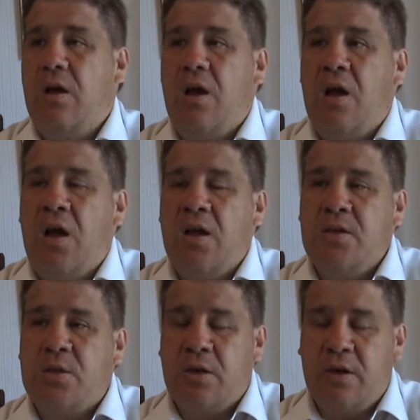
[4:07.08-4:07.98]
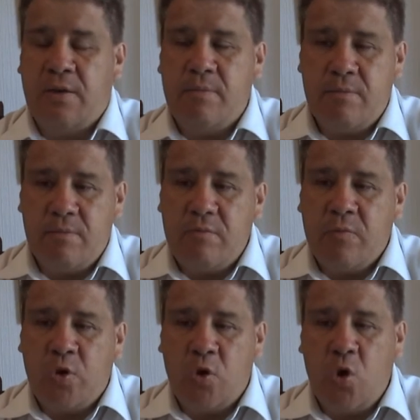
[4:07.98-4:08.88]
And um,
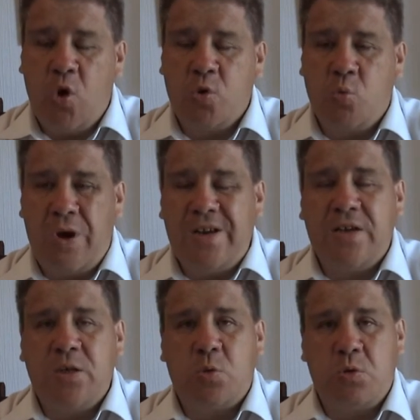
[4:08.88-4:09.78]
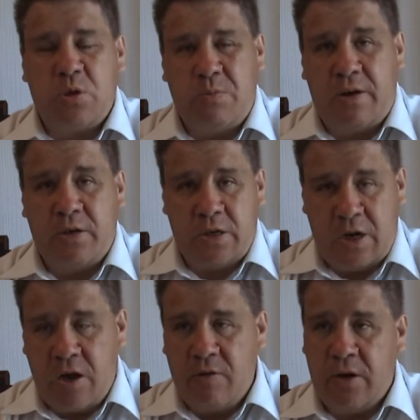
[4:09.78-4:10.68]
the Lord went into a Samaritan
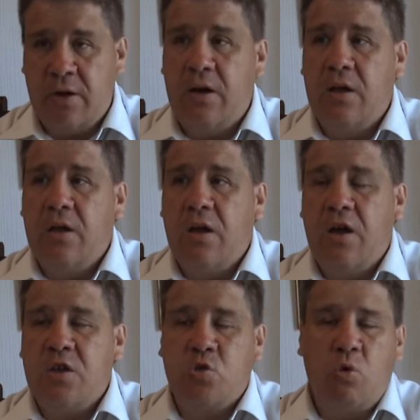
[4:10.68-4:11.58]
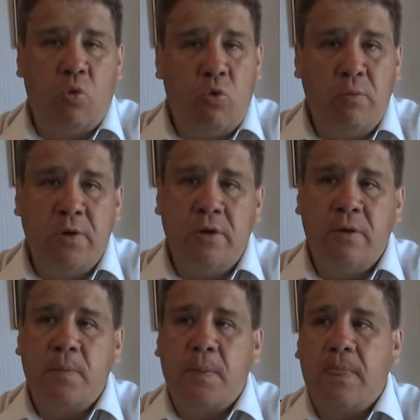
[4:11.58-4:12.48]
area and to a woman
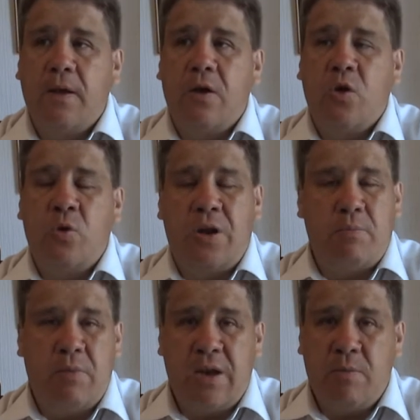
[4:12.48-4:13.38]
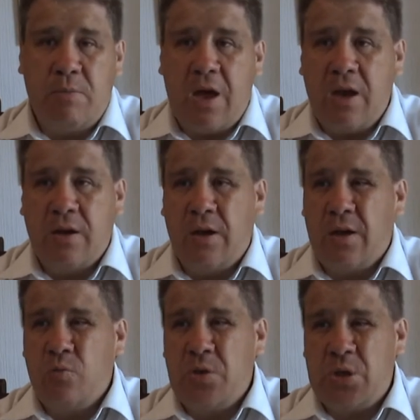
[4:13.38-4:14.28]
who'd had many men
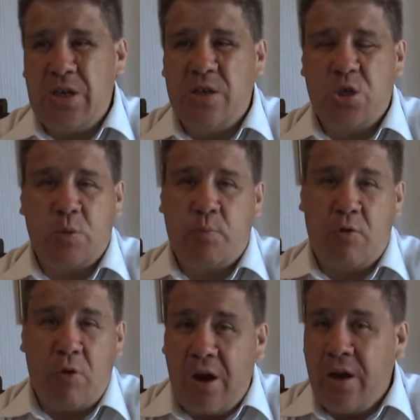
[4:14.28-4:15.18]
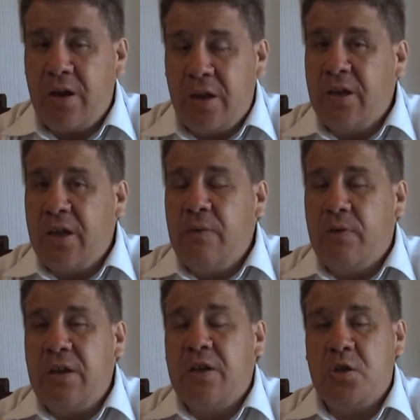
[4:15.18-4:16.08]
and was seen as a pariah in,
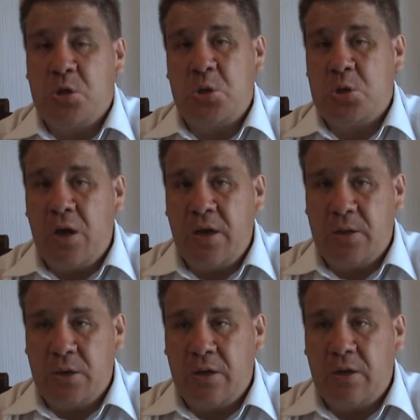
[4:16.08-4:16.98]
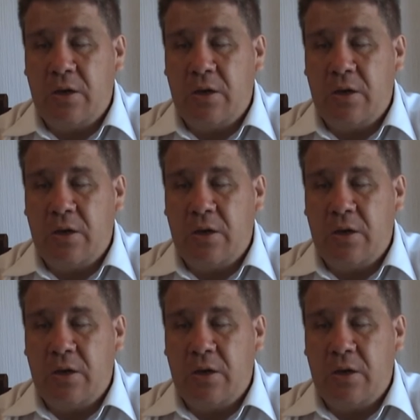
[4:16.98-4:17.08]
even in her society.